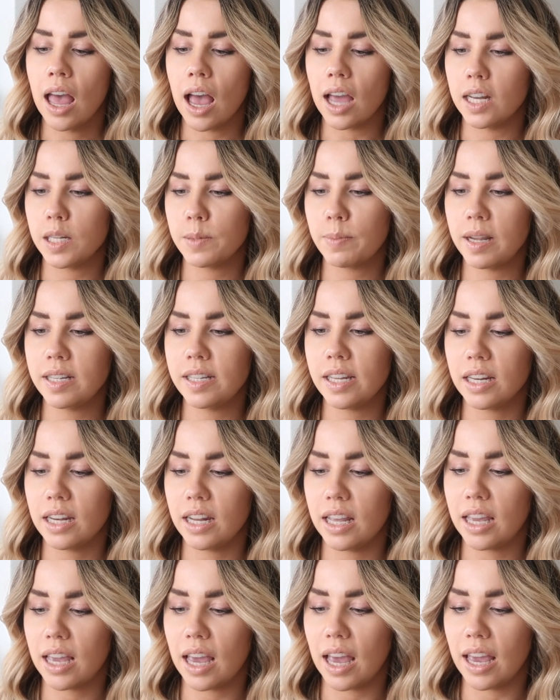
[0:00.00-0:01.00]
And it's
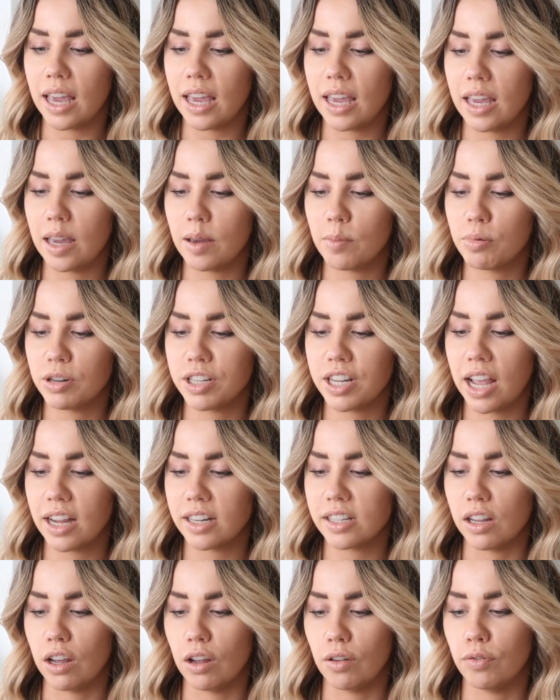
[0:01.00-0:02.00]
basically a
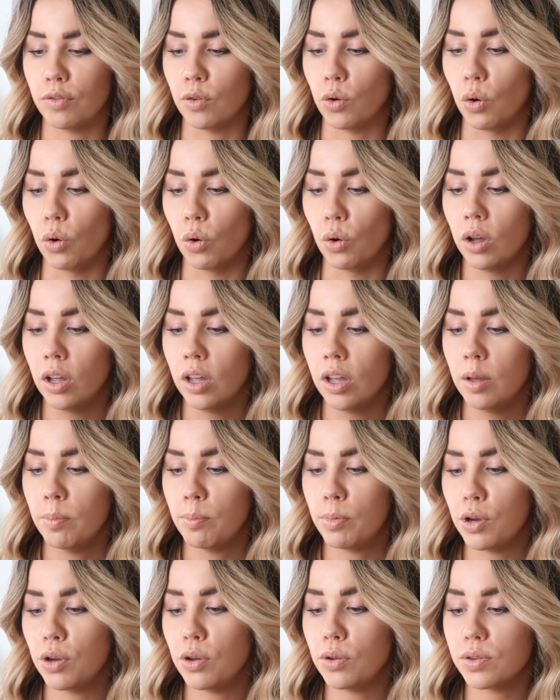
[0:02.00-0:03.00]
protector for
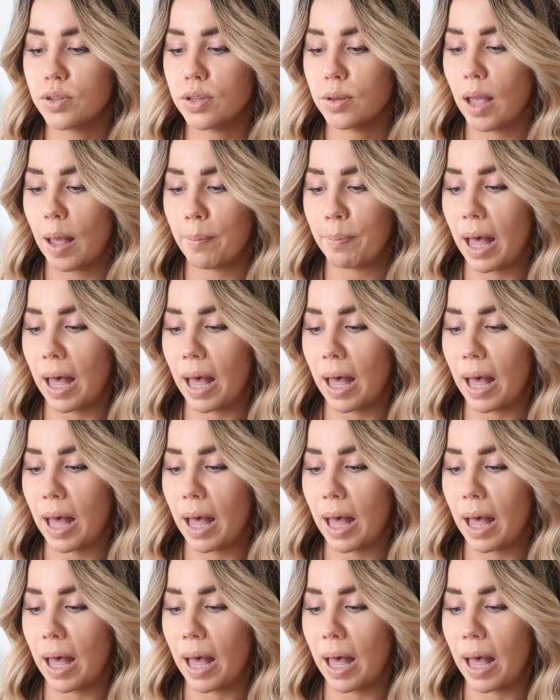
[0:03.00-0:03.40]
boots,